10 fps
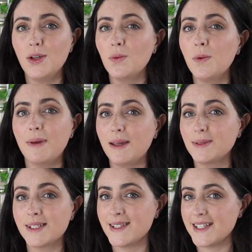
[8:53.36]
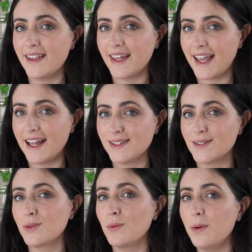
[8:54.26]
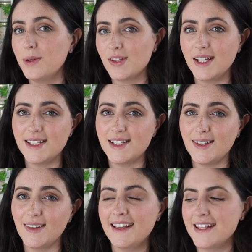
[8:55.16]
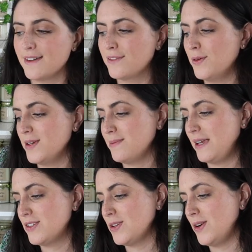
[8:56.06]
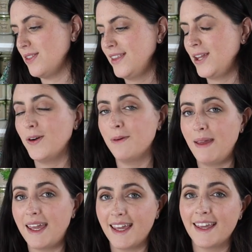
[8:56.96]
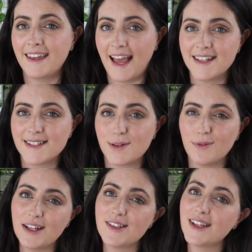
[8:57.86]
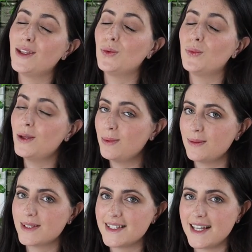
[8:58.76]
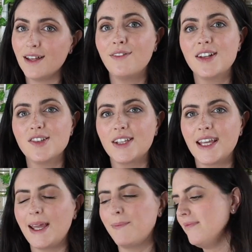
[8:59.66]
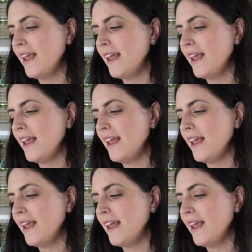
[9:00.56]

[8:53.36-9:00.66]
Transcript: you won't be able to sell that candle. So what we're trying to do is of course make sure that you are making candles which you will be able to sell eventually